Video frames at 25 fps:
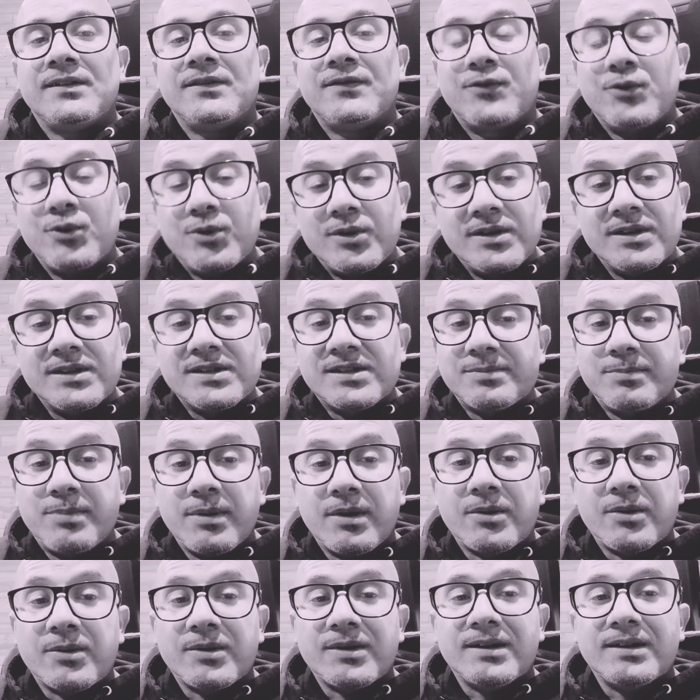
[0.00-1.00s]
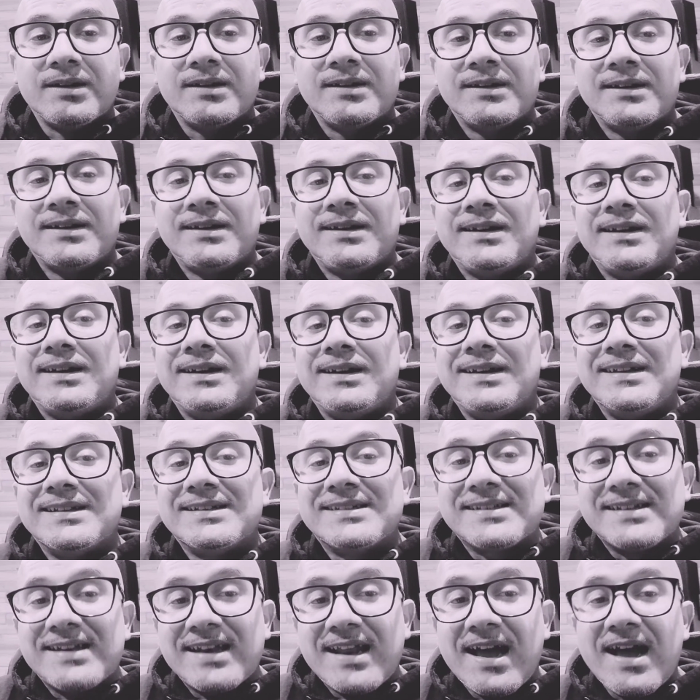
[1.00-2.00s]
of the spirit, is
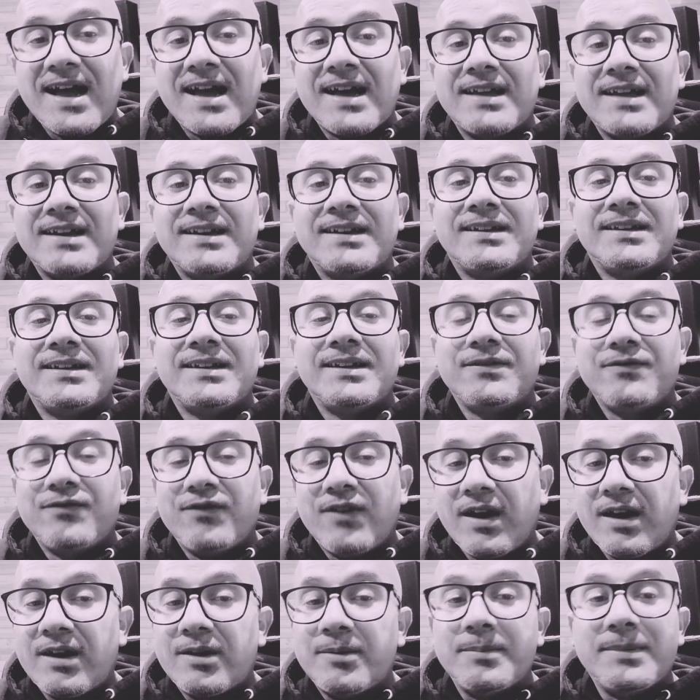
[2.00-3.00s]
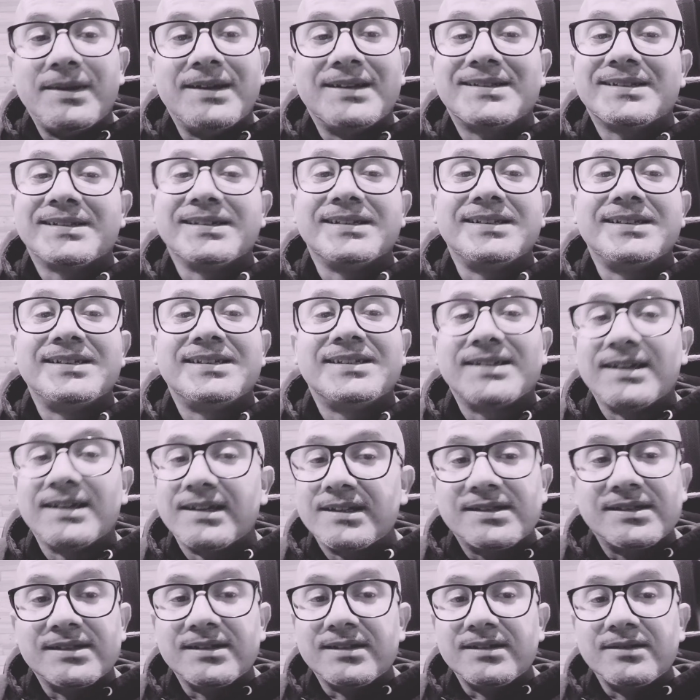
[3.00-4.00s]
not environmentally
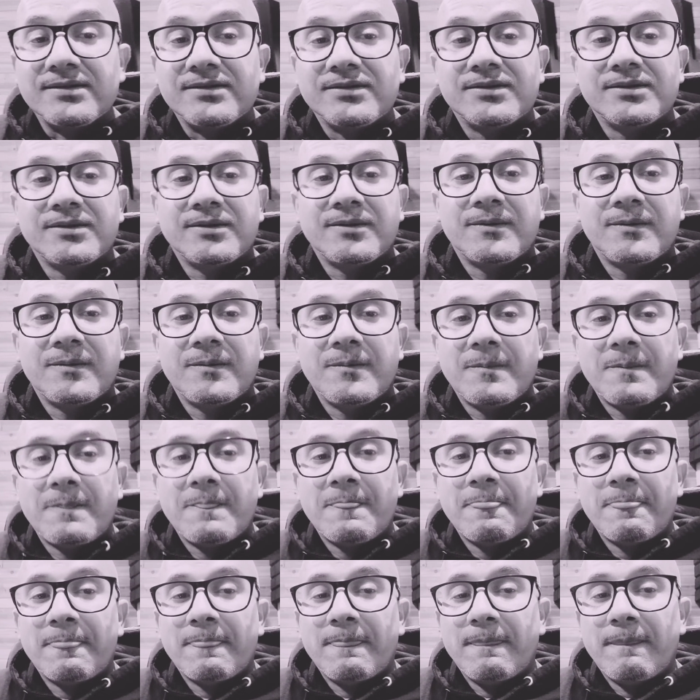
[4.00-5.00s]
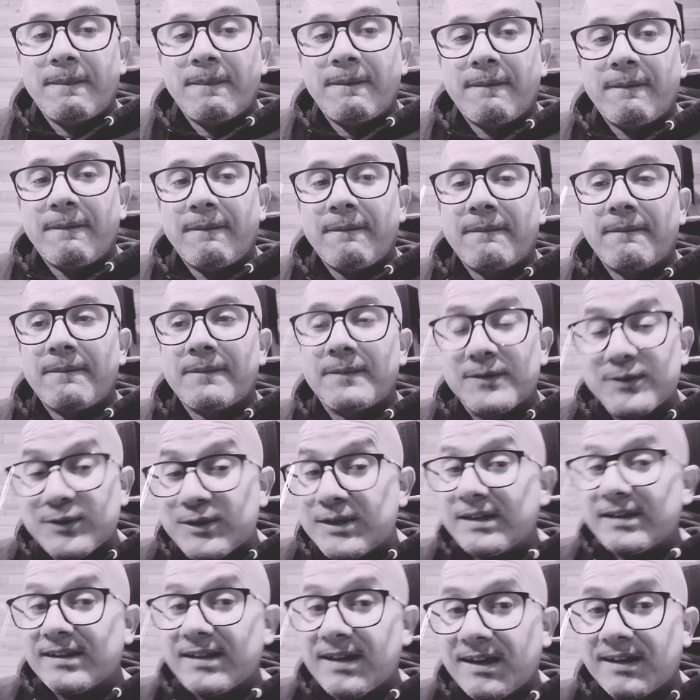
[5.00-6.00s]
sensitive. Did you
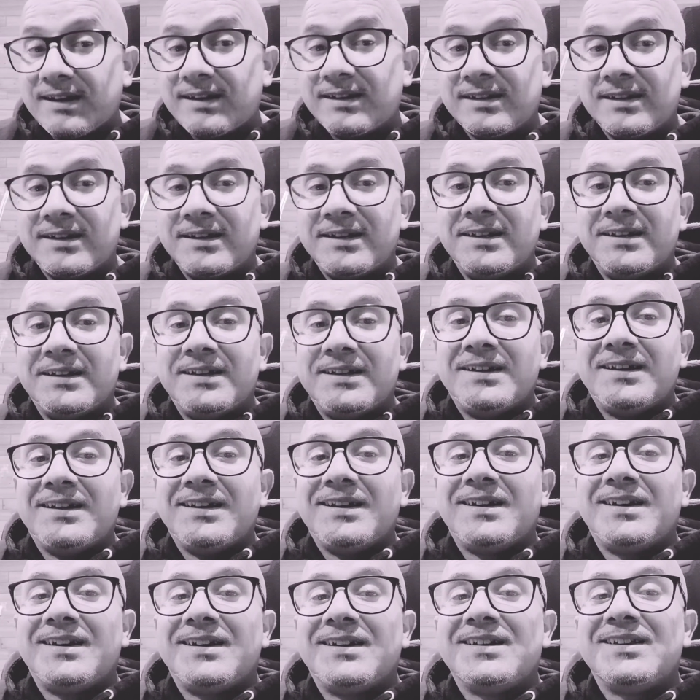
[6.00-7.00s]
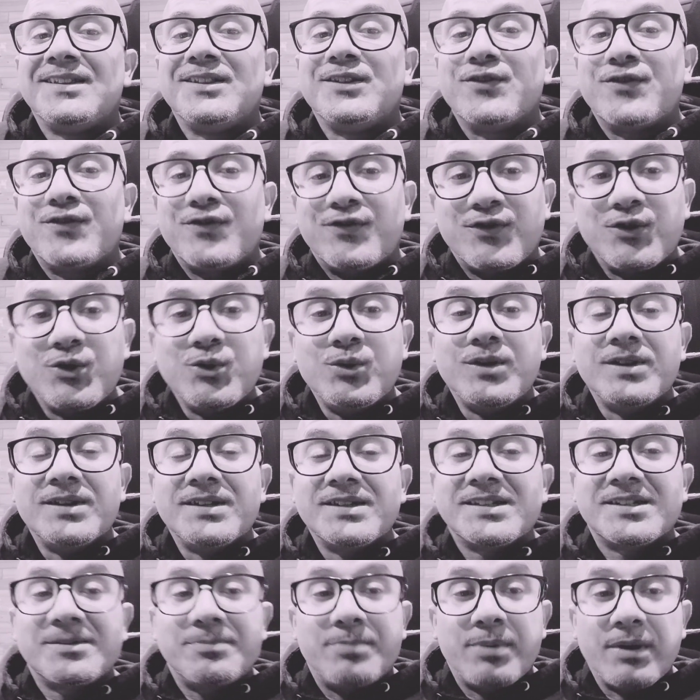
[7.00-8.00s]
hear that? The fruit of the
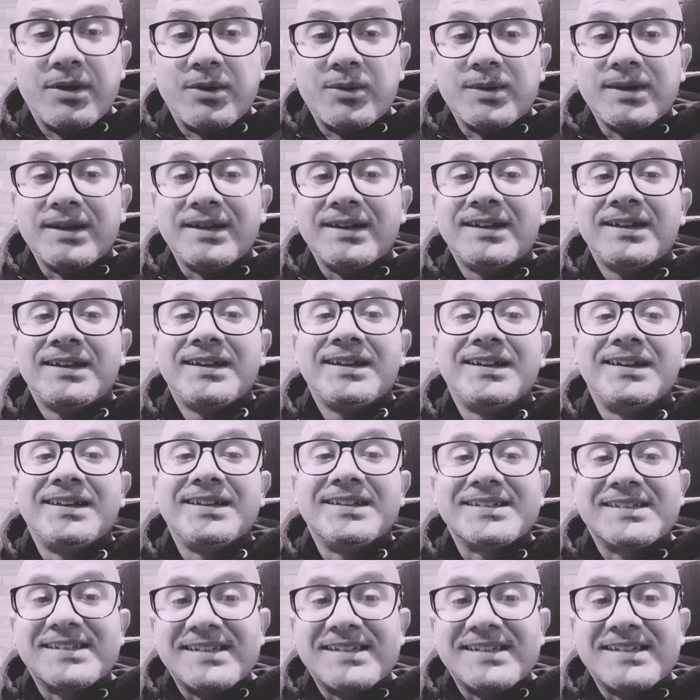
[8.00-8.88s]
spirit is